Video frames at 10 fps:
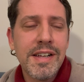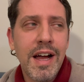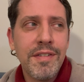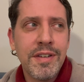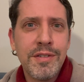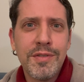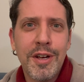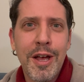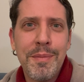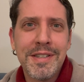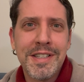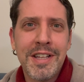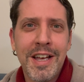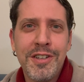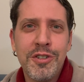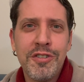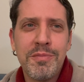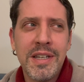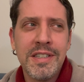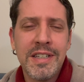I feel for her because it's like you've
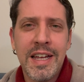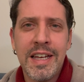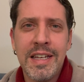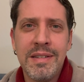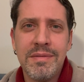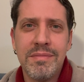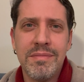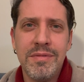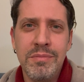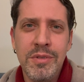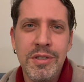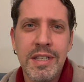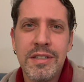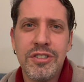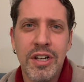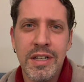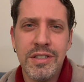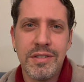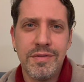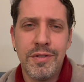been a music
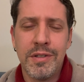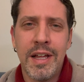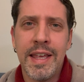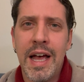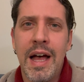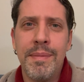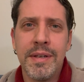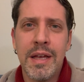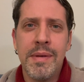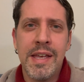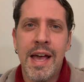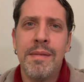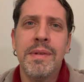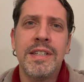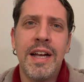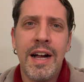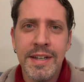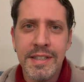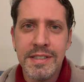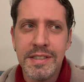judge for like up and coming amateur
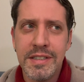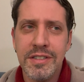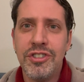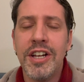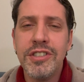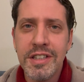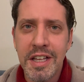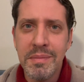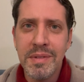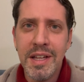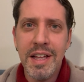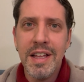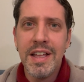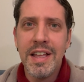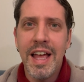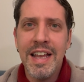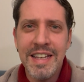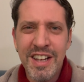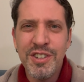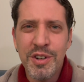artists, judging them, and
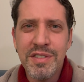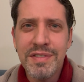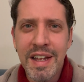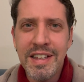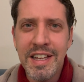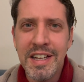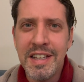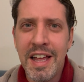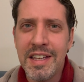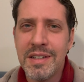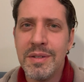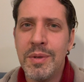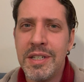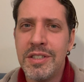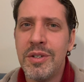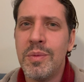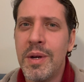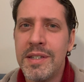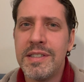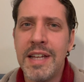now you're a failure. Like, what does your
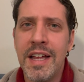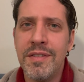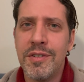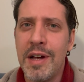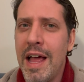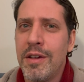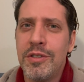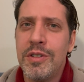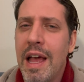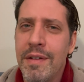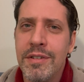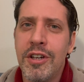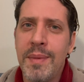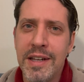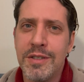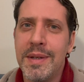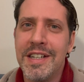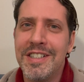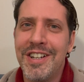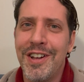word stand for? How could you ever go back to being
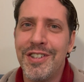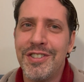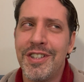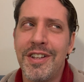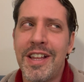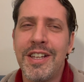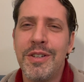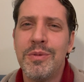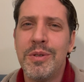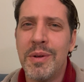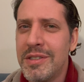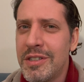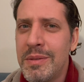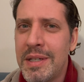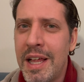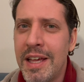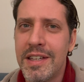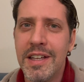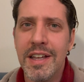a judge? Not like you would want to, but like